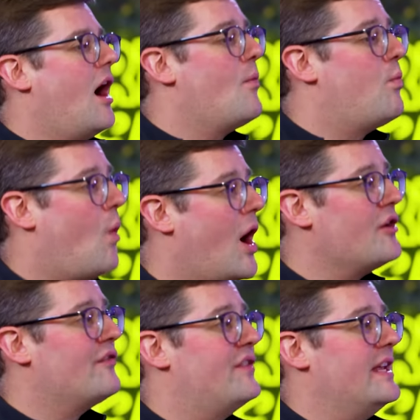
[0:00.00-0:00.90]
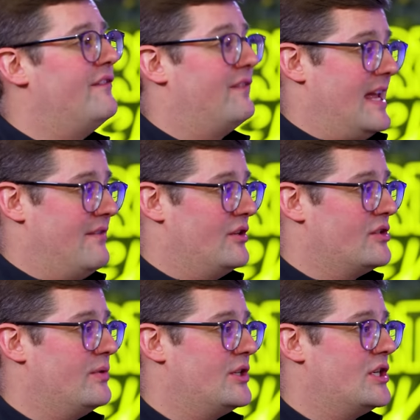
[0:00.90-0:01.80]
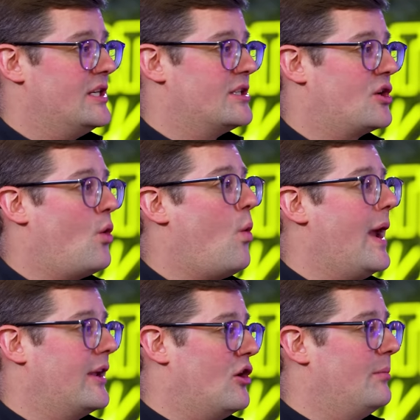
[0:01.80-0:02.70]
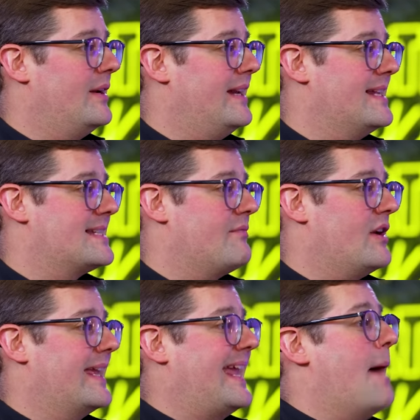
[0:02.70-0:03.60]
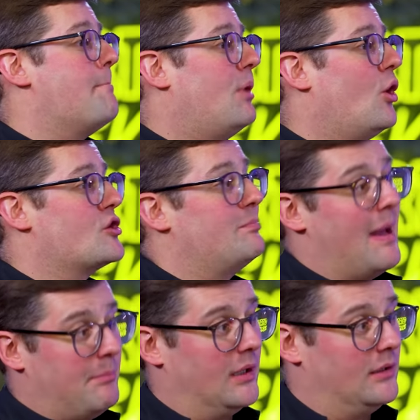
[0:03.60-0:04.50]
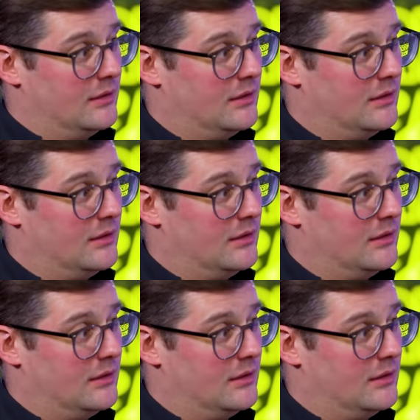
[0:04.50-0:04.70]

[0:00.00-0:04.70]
And one of the flavours, which is quite common, is something like Kampot pepper.